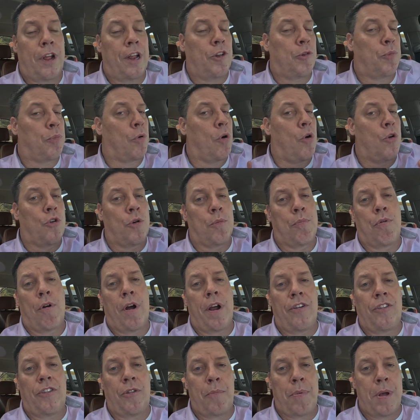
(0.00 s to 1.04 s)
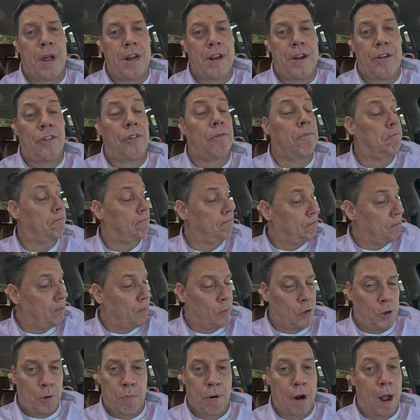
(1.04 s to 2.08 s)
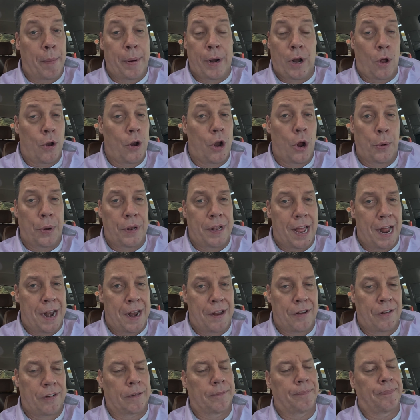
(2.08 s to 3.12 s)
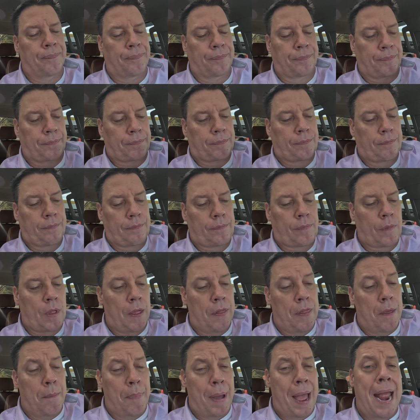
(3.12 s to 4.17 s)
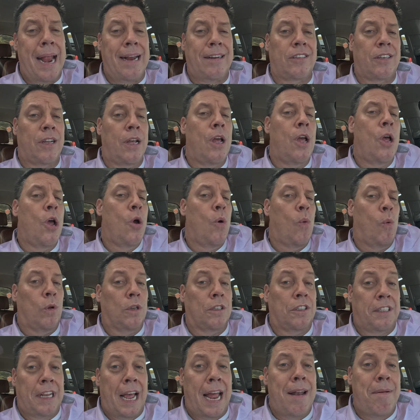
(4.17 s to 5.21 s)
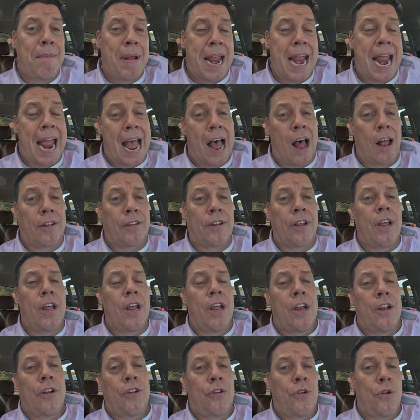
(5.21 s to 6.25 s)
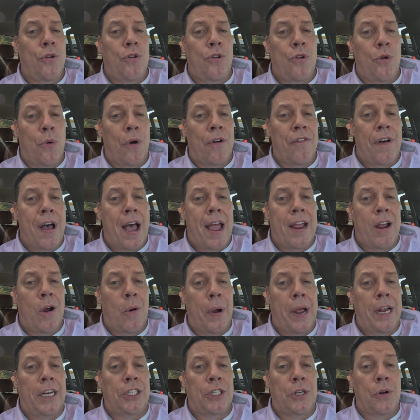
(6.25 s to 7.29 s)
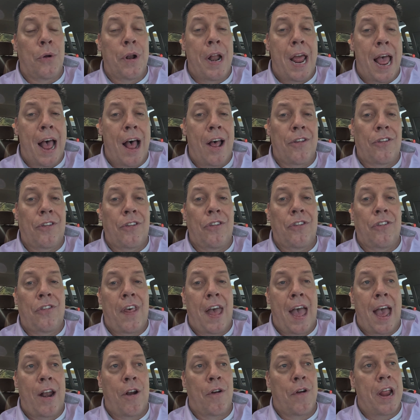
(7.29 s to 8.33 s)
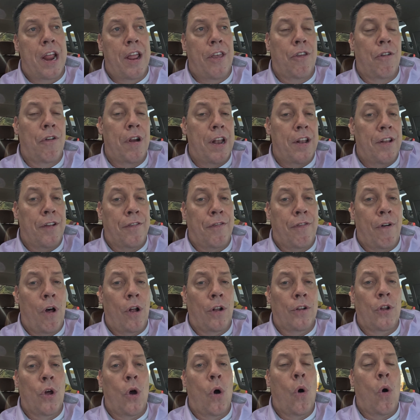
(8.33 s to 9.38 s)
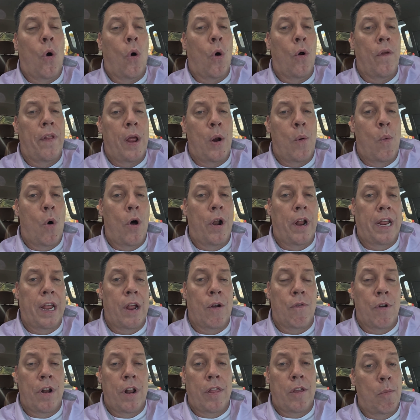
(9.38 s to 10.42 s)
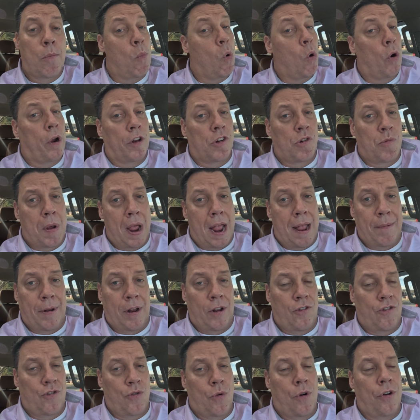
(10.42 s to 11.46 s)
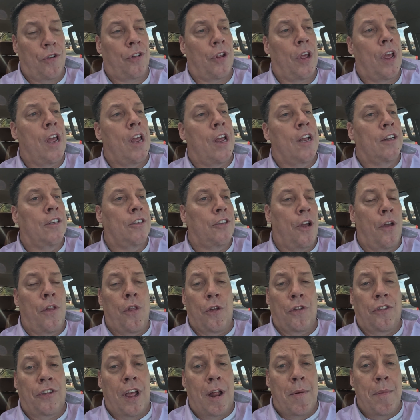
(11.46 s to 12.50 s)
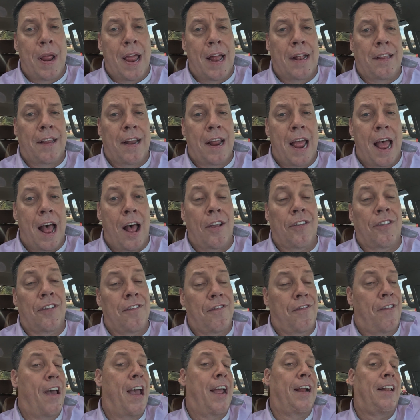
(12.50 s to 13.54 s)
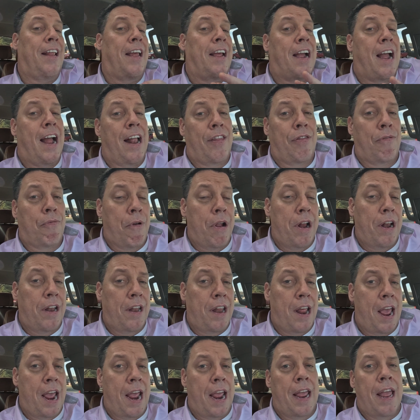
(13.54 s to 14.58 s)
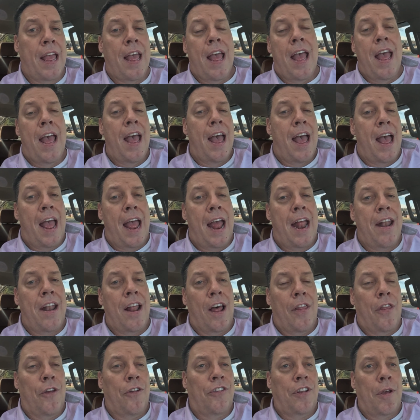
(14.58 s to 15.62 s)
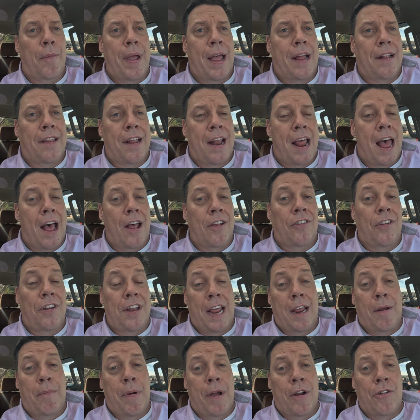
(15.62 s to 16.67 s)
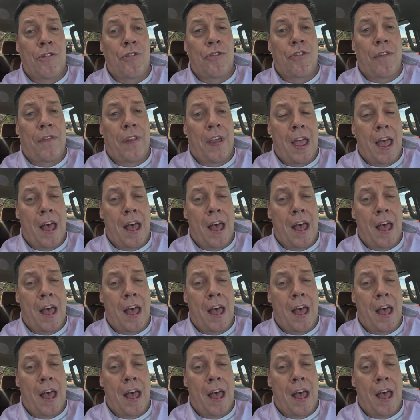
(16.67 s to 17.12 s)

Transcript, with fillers: That's broker price opinions. You probably don't know what that is. The banks will send me out to do a valuation on houses that are either in default or they want to get rid mortgage payment insurance. So they'll send me out to the house. In fact, I got three today, and uh, they'll send me out to the house to take pictures of the